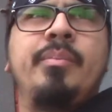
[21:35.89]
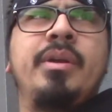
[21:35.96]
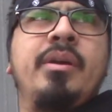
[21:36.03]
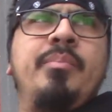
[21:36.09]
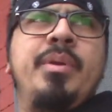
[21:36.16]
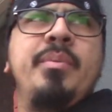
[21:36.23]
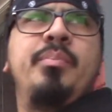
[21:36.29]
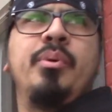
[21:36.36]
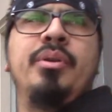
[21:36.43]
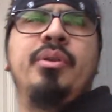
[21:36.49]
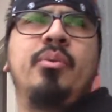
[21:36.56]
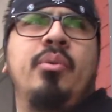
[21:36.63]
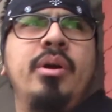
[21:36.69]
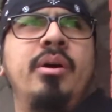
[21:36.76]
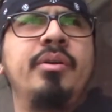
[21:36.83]
people in the
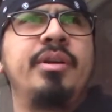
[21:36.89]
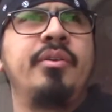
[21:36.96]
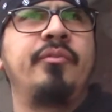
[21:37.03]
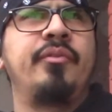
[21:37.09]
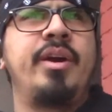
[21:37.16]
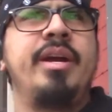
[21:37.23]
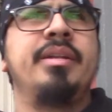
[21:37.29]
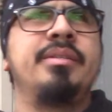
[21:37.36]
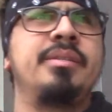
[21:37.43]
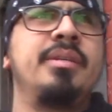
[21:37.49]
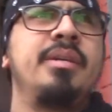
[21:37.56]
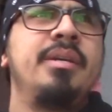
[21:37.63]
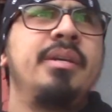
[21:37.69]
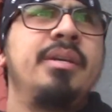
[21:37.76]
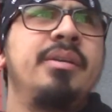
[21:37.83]
world, your friends
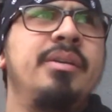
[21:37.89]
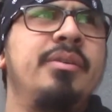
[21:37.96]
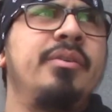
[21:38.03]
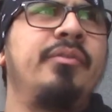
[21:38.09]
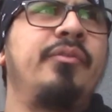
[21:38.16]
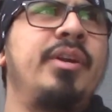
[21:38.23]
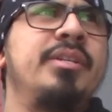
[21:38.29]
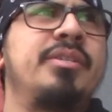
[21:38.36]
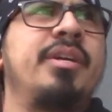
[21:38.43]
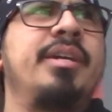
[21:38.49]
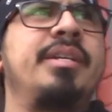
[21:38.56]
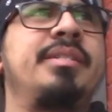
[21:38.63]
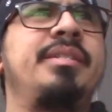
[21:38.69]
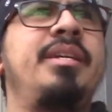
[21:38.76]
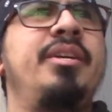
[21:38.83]
are
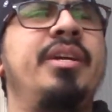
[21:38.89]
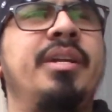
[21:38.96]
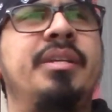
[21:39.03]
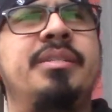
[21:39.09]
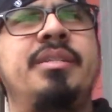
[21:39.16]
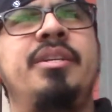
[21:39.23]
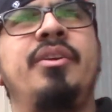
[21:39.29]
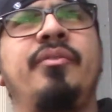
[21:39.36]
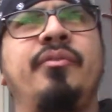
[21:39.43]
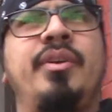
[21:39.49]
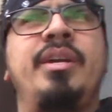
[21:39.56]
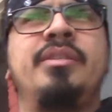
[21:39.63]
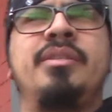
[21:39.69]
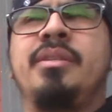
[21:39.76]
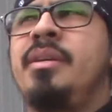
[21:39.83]
gonna see. You're gonna see your
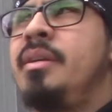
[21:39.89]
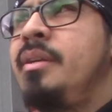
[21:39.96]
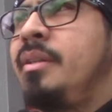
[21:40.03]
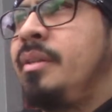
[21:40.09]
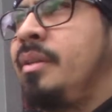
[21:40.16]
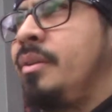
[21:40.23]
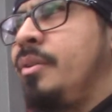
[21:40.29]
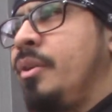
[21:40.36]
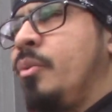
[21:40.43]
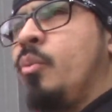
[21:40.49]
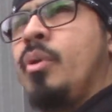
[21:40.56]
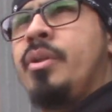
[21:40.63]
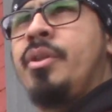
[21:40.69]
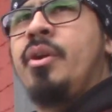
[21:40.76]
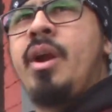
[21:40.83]
friends,
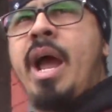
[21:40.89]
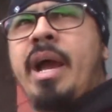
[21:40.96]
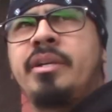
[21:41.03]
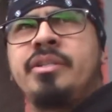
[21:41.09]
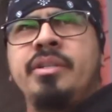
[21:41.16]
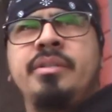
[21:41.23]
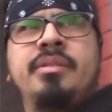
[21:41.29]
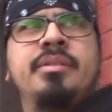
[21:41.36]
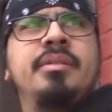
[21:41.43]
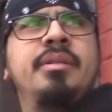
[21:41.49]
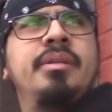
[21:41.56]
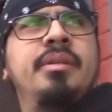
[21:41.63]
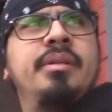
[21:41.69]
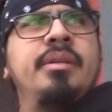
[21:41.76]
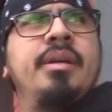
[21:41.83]
their actions,
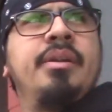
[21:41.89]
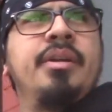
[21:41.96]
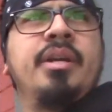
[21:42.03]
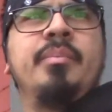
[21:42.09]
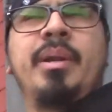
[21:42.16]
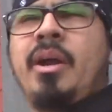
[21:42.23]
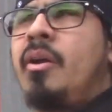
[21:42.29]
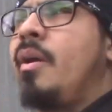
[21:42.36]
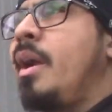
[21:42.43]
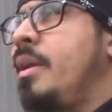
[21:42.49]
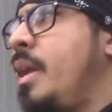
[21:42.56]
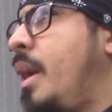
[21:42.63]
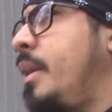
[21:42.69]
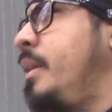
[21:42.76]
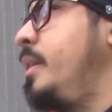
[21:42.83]
and you're gonna be like, all right,
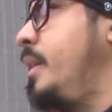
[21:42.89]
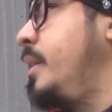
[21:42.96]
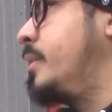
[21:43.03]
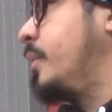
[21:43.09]
yeah, he is a